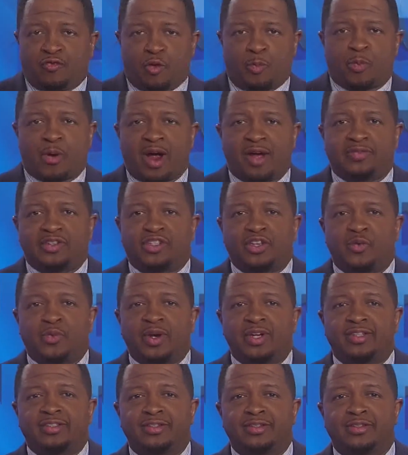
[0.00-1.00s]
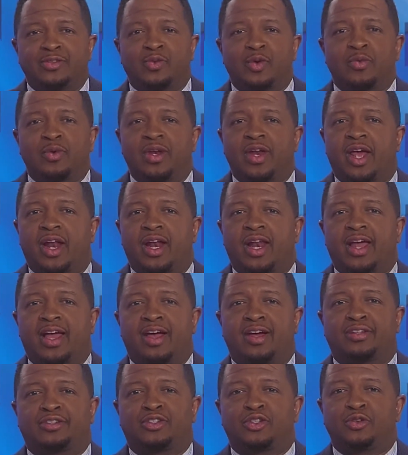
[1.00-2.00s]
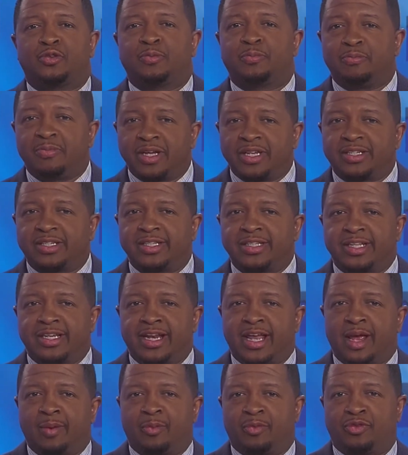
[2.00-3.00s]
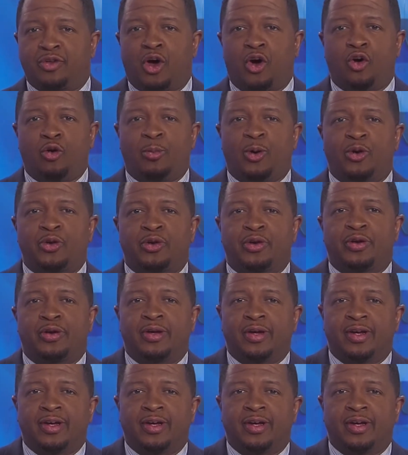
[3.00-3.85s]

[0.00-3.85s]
For privacy reasons, we were not allowed to mention the name of the homeowner,